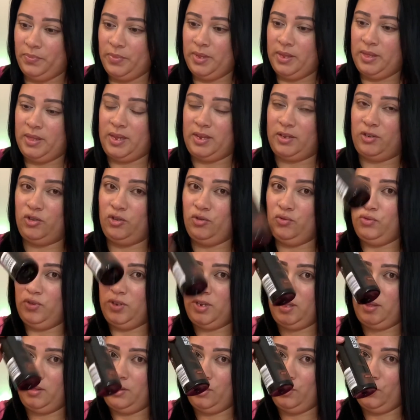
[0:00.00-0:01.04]
That's
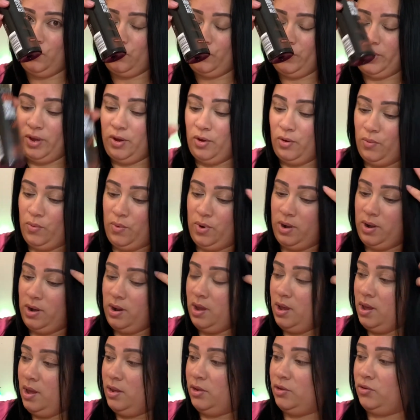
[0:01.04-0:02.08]
using the L'Oreal one.
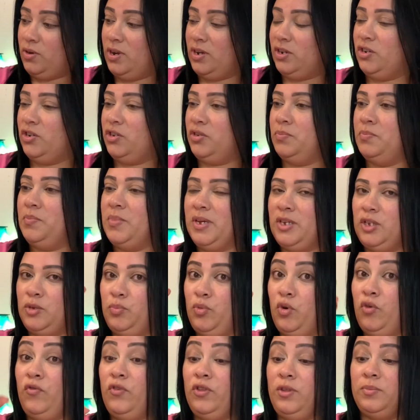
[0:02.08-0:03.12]
So I just mix
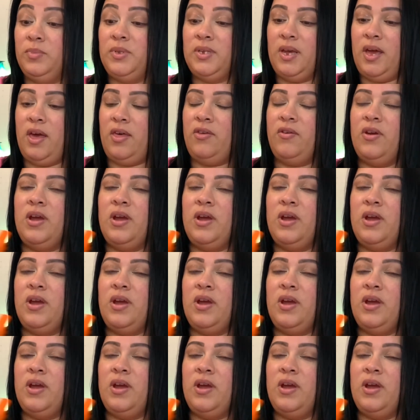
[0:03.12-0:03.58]
both of them together,